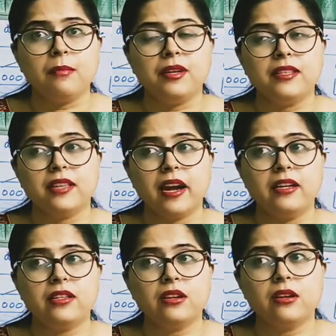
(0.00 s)

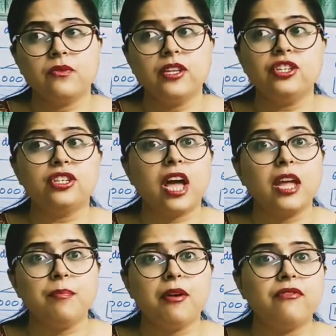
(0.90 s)
decides which
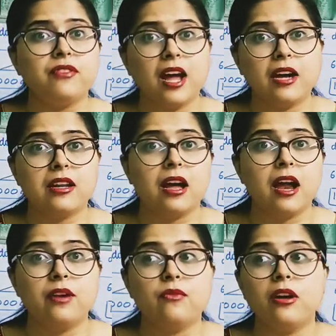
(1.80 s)
type of data
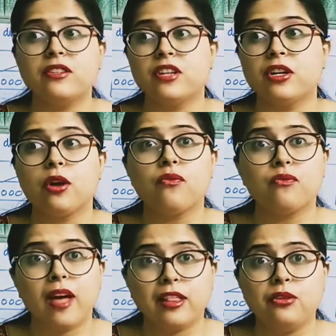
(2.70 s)
and what set of
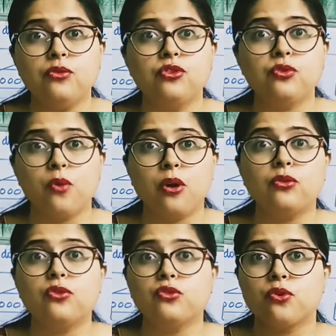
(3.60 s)
values you want
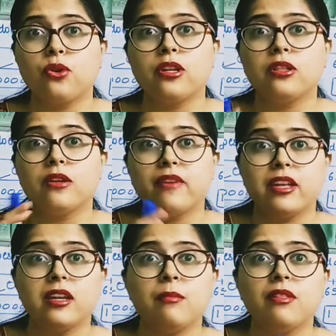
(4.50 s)
to store in the
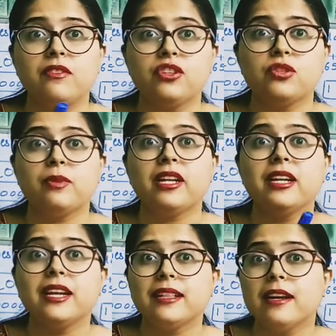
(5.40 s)
variable which is being
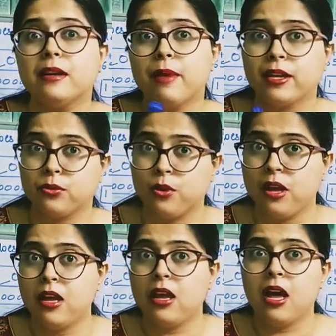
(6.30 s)
declared by you.
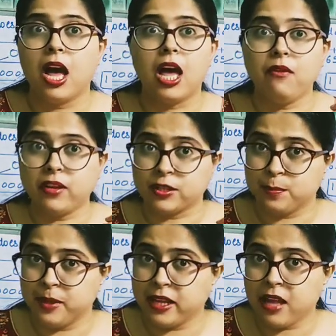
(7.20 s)
I have
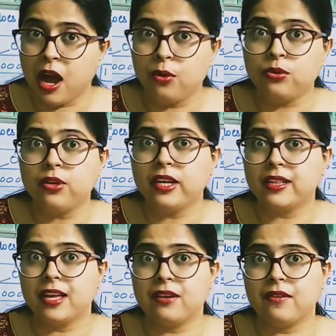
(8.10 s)
explained how to
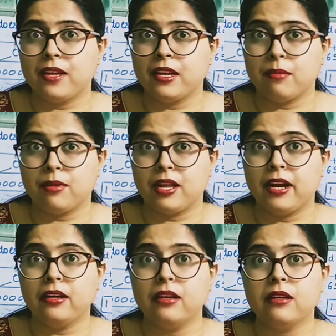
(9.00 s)
declare variable
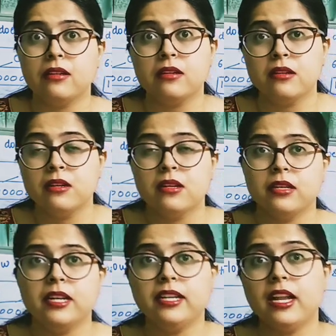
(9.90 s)
and
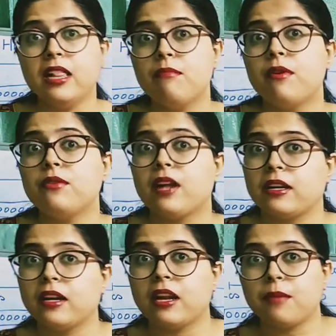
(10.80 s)
detail about
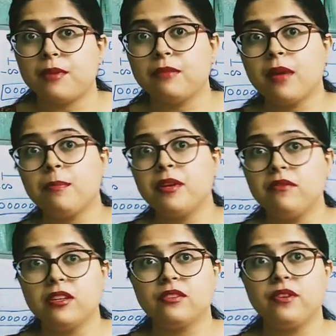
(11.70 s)
data type in my
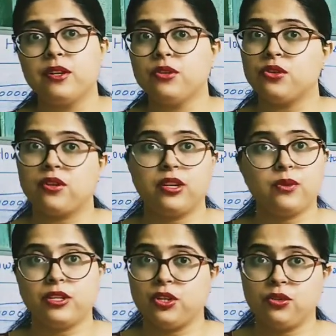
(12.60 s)
previous videos. You are
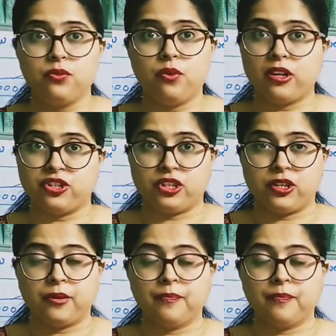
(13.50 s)
requested to watch it.